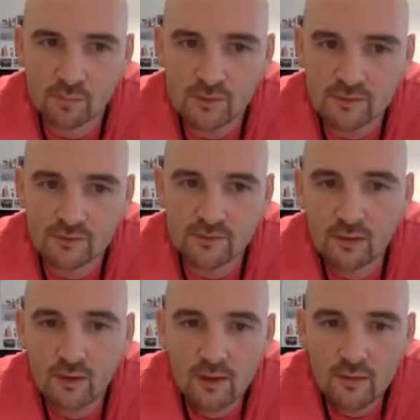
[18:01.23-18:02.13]
But this is
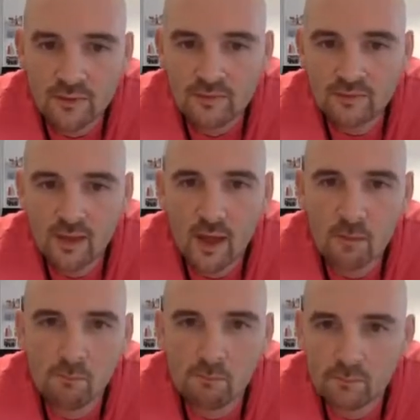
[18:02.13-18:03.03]

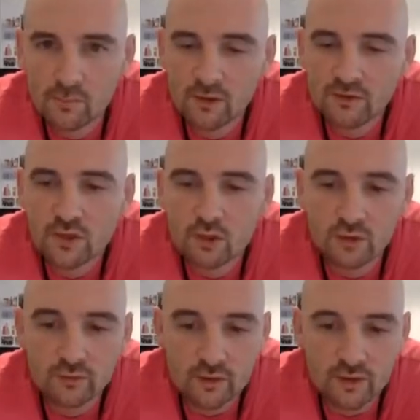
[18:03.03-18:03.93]
a
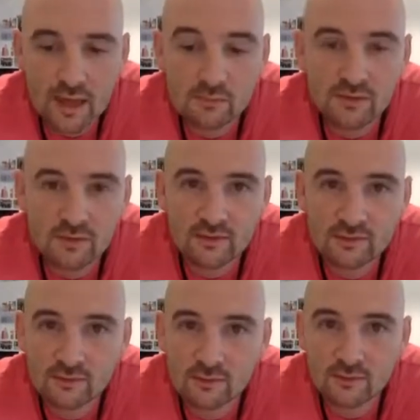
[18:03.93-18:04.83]
student that came to
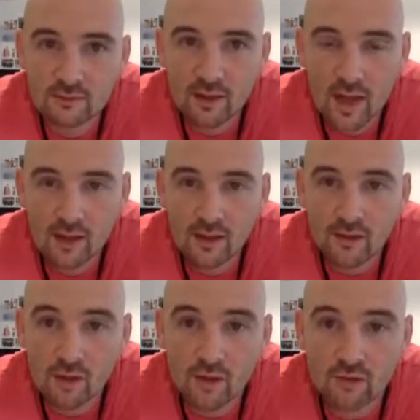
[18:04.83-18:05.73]
this
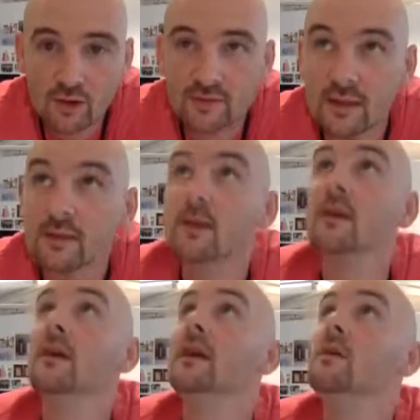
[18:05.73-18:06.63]
university.
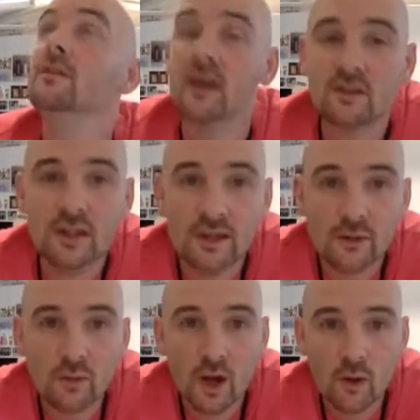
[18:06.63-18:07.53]
He was actually
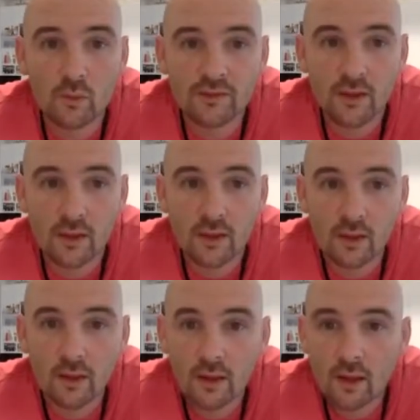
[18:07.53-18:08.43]
here when I was here.
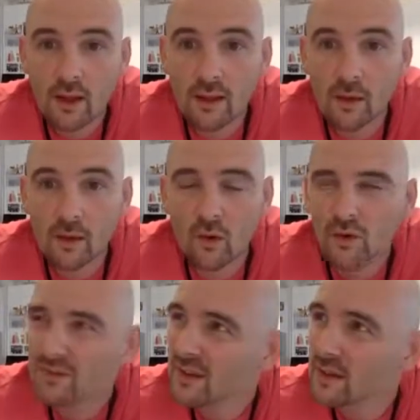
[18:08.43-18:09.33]
I
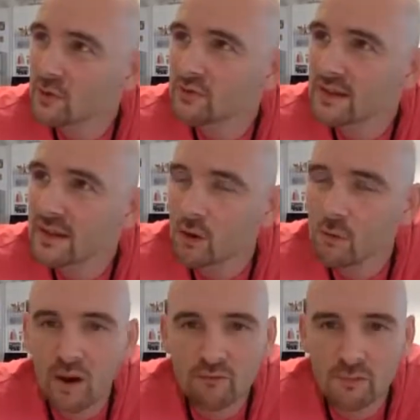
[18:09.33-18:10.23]
think he was the year
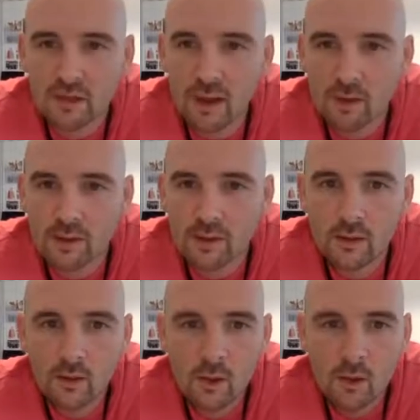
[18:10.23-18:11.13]
above me, maybe.
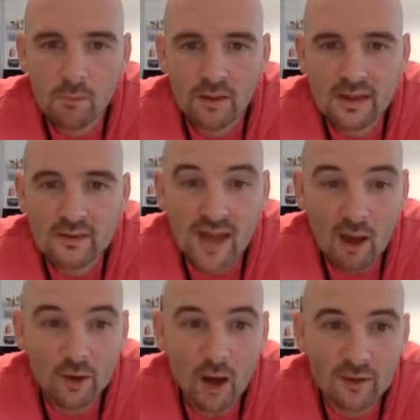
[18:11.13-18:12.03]
But he's
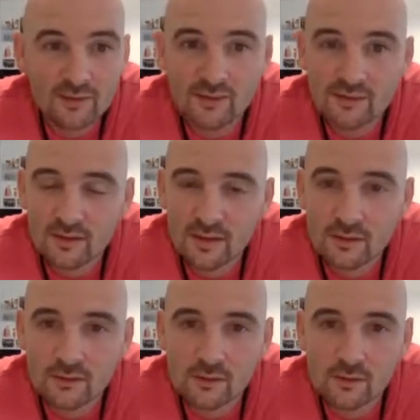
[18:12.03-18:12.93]
now an artist, and he
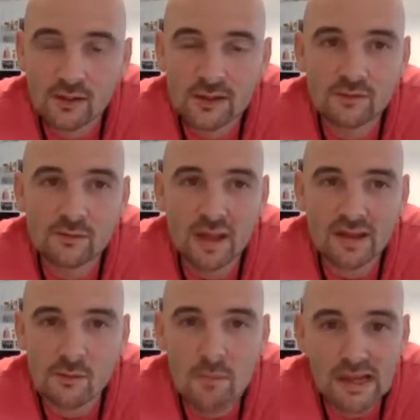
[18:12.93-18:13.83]
doesn't
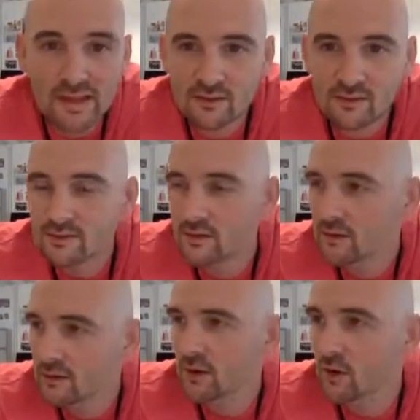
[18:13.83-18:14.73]
make the millions that,
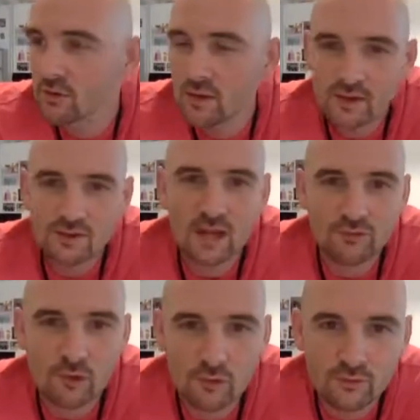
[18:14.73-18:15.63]
you know,
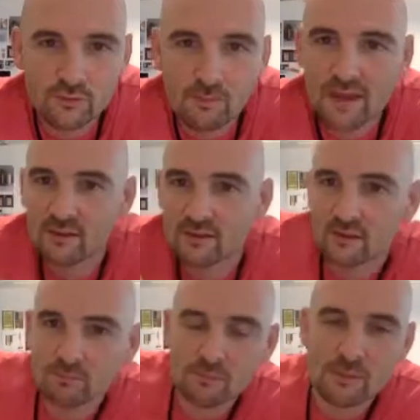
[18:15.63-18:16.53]
Jeff Koons makes
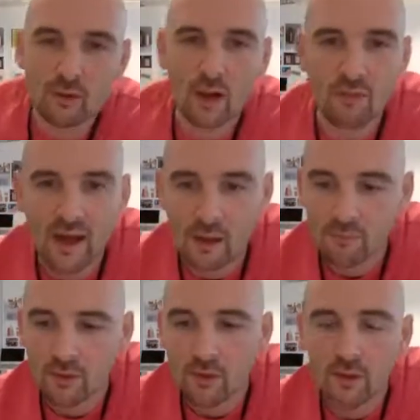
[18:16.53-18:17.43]
and people like that.
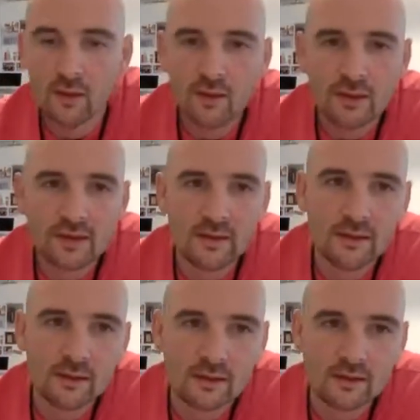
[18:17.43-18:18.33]
But
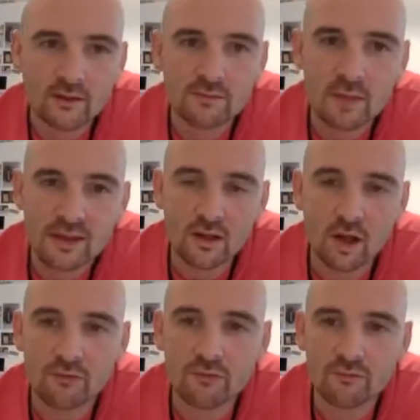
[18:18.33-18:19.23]
he does make
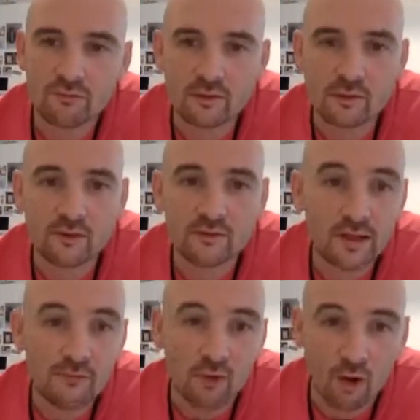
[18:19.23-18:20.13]
enough to
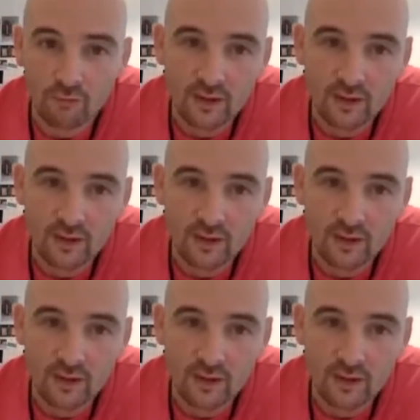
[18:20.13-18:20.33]
live off.